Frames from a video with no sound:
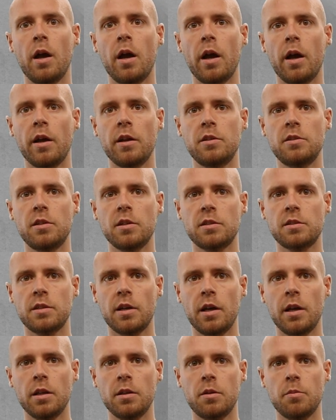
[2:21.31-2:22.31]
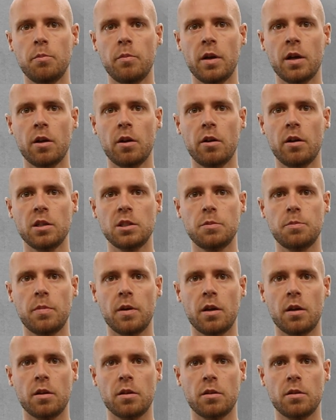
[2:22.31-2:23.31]
868 MHz
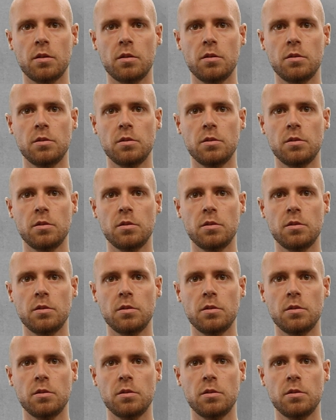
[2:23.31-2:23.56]
band,